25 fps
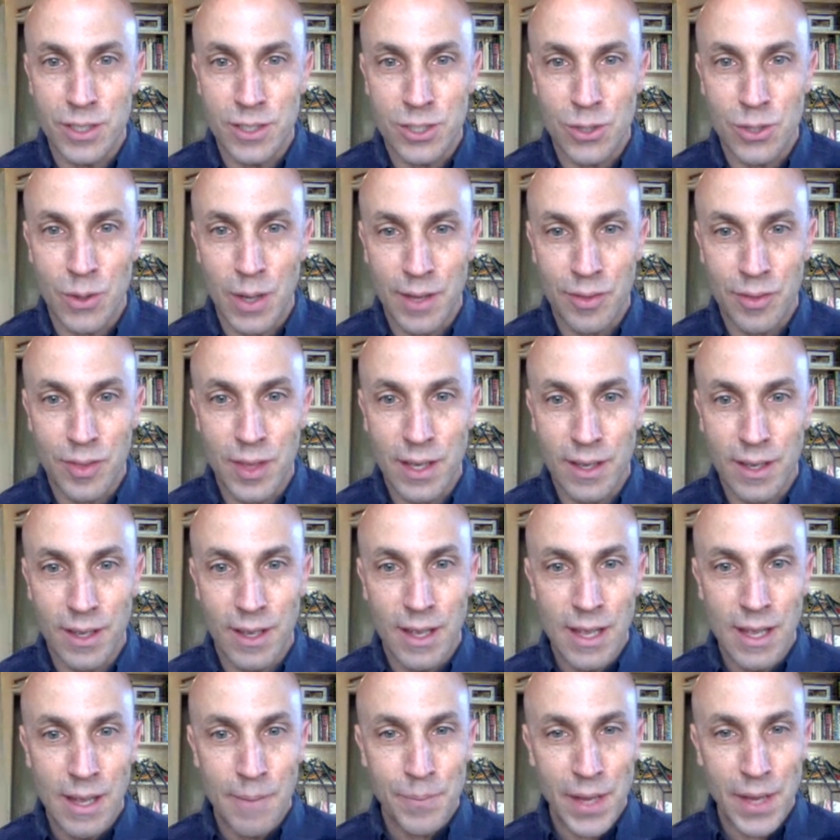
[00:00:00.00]
So I think
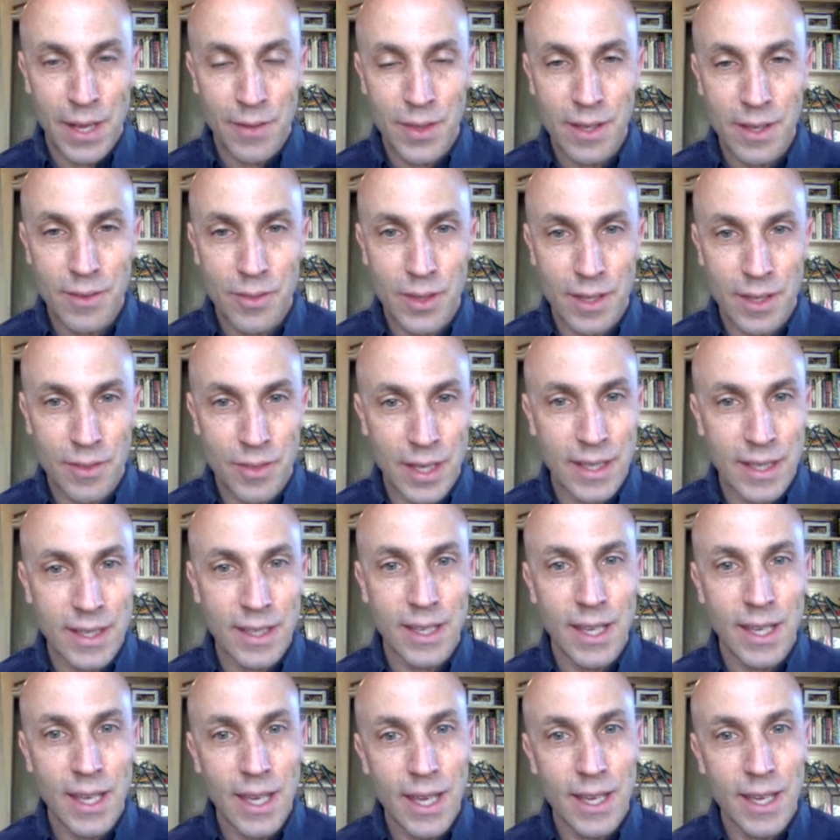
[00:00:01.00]
the
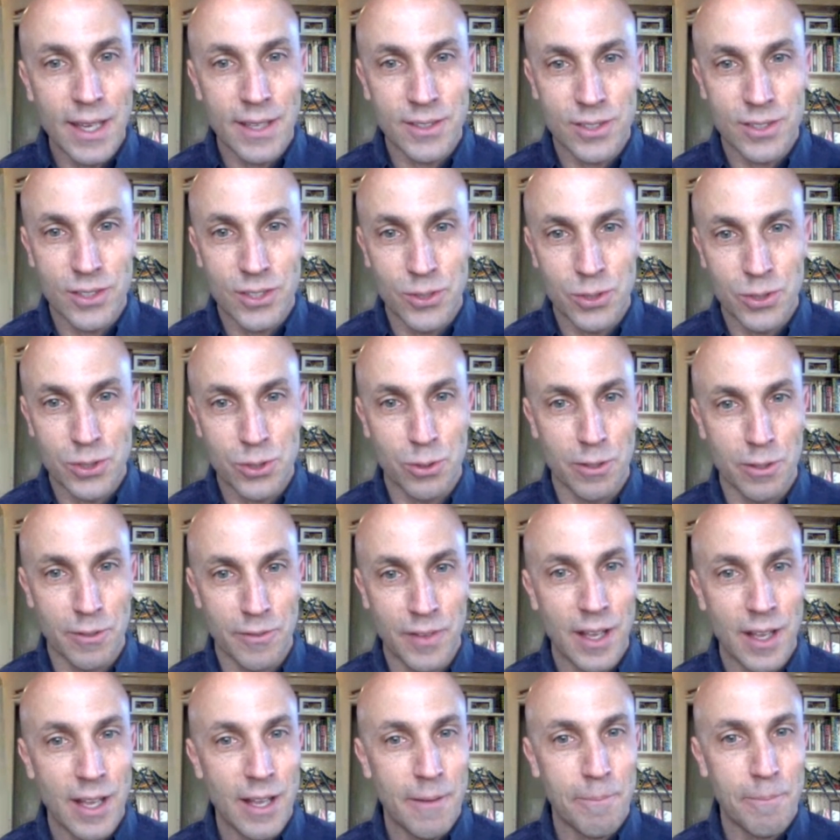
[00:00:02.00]
key is to sort of
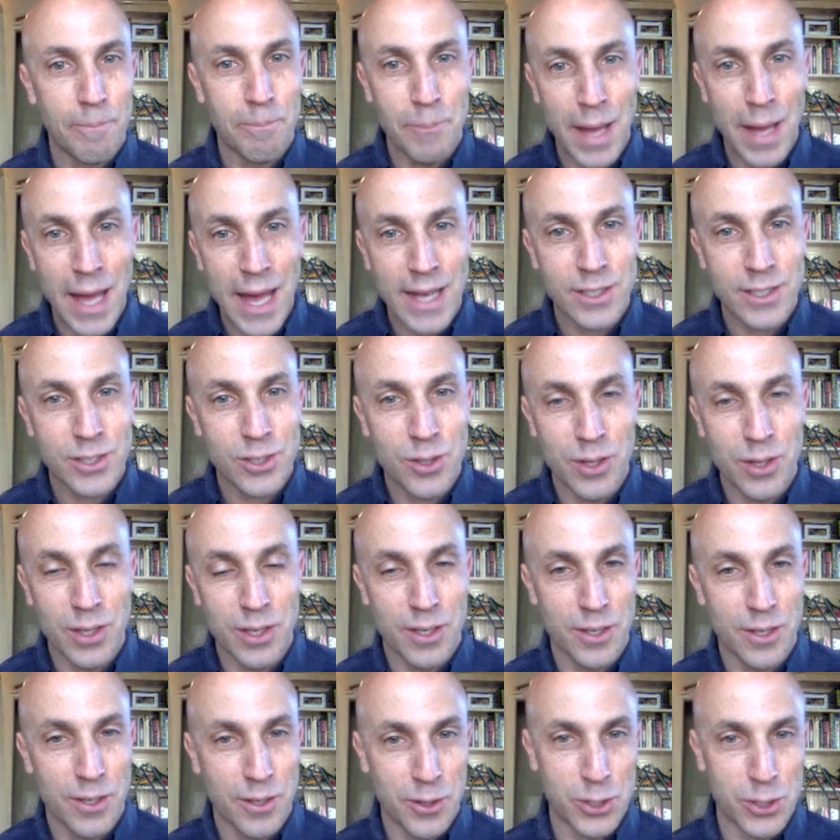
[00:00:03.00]
match
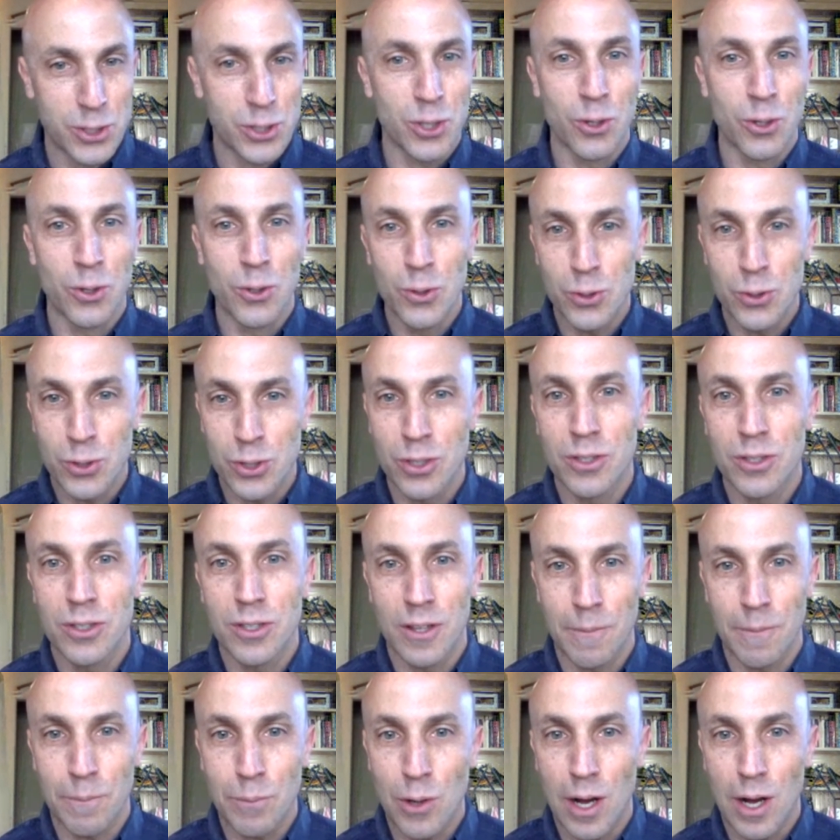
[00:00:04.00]
the solution to
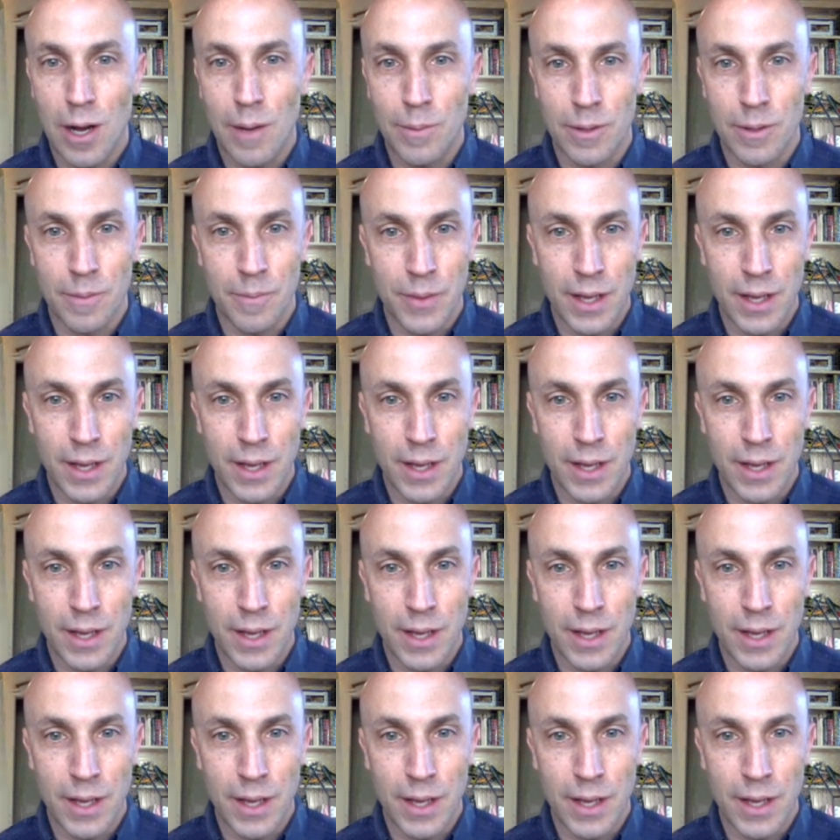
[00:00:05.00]
the problem.